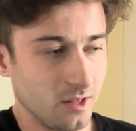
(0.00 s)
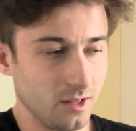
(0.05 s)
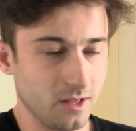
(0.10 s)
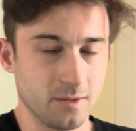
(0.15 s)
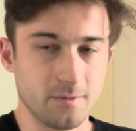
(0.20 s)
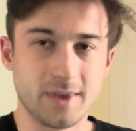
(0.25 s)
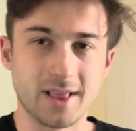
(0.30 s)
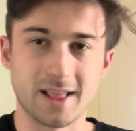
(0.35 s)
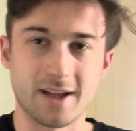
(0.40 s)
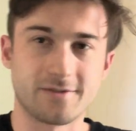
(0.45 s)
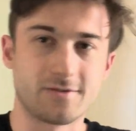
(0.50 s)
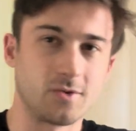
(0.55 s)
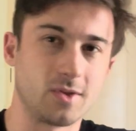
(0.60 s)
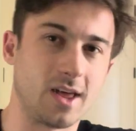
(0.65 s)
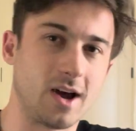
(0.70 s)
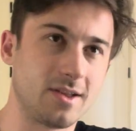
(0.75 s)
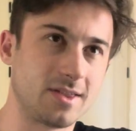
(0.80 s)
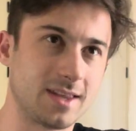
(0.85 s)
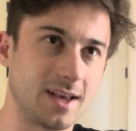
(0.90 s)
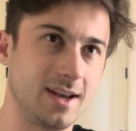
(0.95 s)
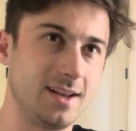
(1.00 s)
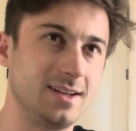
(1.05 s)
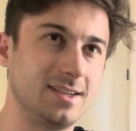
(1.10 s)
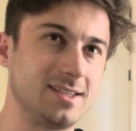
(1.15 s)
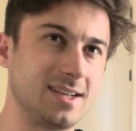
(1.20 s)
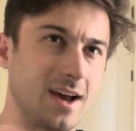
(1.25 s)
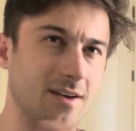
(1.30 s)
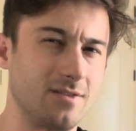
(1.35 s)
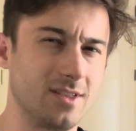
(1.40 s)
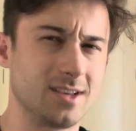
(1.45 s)
being left without that and
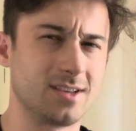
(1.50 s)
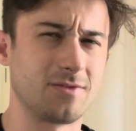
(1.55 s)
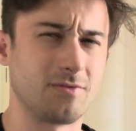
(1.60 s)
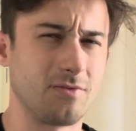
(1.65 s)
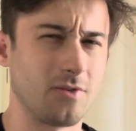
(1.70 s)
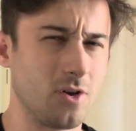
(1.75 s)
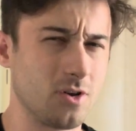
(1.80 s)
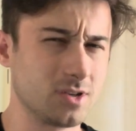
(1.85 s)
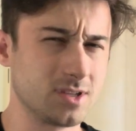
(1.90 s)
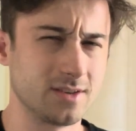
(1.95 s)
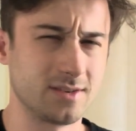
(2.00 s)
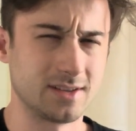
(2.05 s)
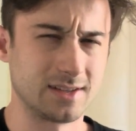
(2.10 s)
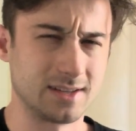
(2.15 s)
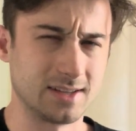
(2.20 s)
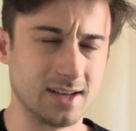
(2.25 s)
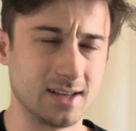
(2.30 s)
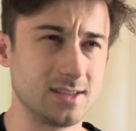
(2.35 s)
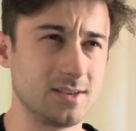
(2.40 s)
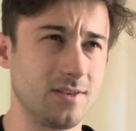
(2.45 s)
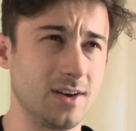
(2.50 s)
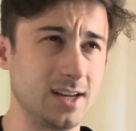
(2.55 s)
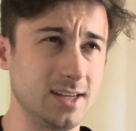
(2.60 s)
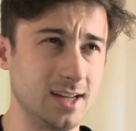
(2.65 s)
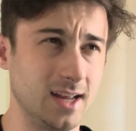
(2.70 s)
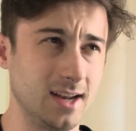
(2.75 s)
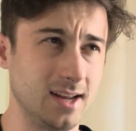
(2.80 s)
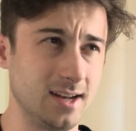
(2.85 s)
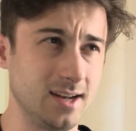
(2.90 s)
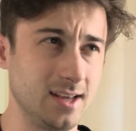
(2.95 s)
just having this false sense of
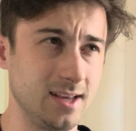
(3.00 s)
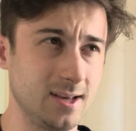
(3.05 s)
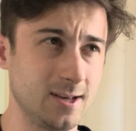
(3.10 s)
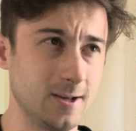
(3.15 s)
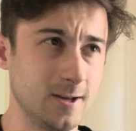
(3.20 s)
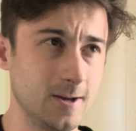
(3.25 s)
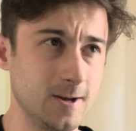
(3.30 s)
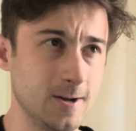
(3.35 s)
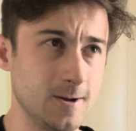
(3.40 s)
identity